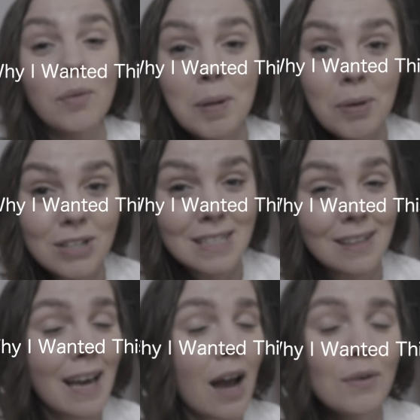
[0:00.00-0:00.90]
For me
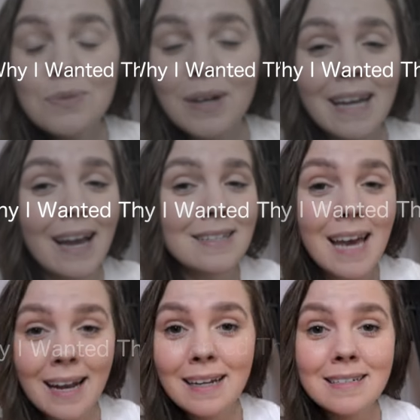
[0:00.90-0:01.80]
personally, I was wanting a
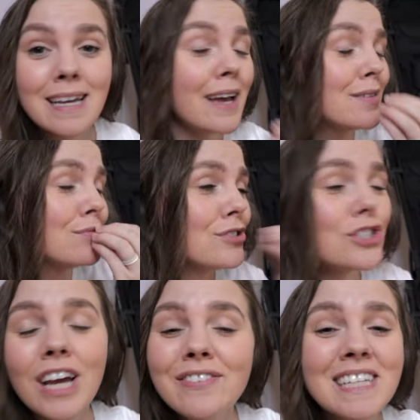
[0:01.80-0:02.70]
10 out of 10
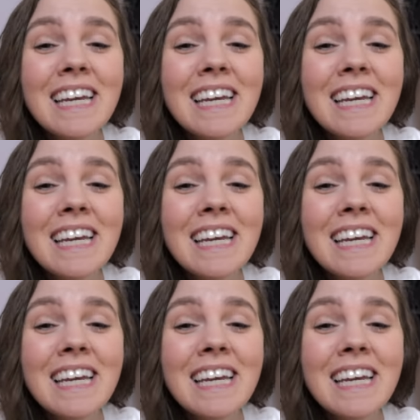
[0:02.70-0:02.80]
chef's